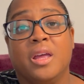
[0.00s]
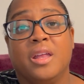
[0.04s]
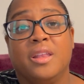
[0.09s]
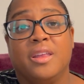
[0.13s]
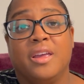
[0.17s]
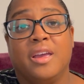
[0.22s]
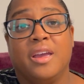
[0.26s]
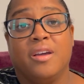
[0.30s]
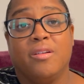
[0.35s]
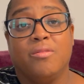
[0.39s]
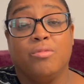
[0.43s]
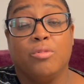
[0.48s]

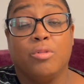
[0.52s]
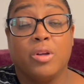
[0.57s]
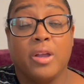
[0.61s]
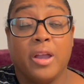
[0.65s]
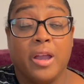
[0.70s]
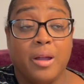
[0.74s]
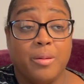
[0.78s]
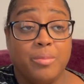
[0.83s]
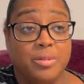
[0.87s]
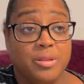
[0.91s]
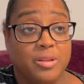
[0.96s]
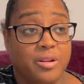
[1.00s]
They have
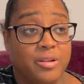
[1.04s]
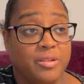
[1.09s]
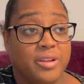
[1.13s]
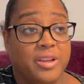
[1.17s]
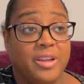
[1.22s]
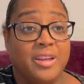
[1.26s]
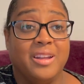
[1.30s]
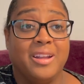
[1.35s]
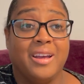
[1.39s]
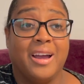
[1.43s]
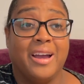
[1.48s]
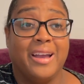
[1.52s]
vocabulary
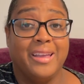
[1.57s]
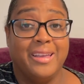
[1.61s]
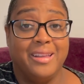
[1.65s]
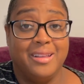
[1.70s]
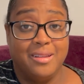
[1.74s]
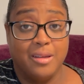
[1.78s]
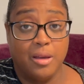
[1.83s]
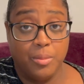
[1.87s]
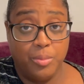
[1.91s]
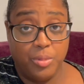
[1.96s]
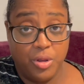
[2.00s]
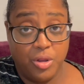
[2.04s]
in
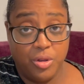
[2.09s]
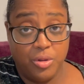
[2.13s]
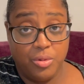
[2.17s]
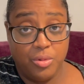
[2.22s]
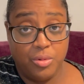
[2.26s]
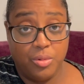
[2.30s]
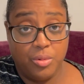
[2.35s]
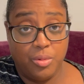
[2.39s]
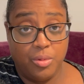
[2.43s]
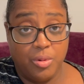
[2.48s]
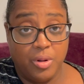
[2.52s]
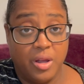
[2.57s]

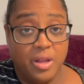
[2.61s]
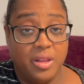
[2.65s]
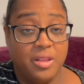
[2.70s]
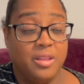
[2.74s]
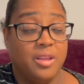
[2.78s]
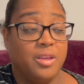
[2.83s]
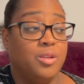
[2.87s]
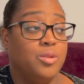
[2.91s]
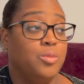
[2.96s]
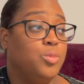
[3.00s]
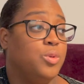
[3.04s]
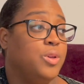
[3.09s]
IEW, and
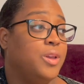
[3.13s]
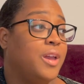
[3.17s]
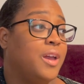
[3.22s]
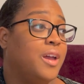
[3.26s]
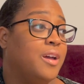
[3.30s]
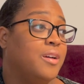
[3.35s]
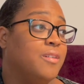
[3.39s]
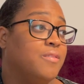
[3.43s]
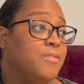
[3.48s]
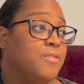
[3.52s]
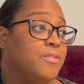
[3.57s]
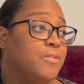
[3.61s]
then we
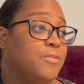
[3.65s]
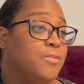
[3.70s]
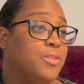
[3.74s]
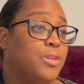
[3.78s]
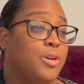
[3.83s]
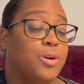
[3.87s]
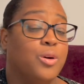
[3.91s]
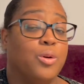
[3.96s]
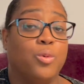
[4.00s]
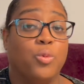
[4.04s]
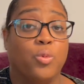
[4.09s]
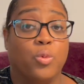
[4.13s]
have
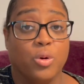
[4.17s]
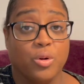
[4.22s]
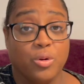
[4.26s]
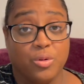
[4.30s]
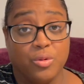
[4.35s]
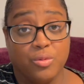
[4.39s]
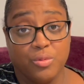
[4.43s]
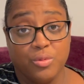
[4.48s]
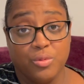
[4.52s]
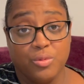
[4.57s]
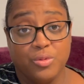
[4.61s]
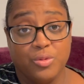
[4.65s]
the word
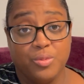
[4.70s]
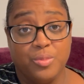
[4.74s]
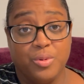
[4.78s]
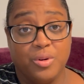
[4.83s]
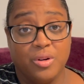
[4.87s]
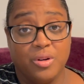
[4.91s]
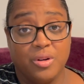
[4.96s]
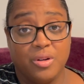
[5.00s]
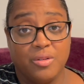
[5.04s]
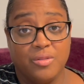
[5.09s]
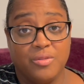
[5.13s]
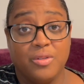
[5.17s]
root
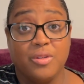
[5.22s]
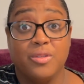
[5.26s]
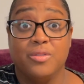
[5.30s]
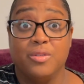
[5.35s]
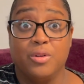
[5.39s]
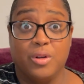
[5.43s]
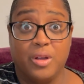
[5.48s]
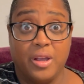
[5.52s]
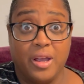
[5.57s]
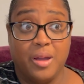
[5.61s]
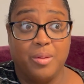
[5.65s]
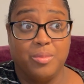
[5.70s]
book for
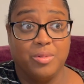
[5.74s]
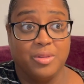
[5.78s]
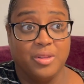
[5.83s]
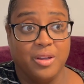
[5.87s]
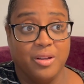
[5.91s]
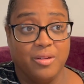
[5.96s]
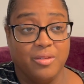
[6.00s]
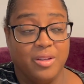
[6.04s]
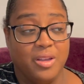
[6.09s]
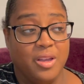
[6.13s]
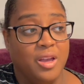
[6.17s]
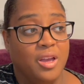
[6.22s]

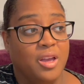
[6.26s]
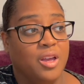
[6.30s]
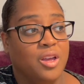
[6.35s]
vocabulary.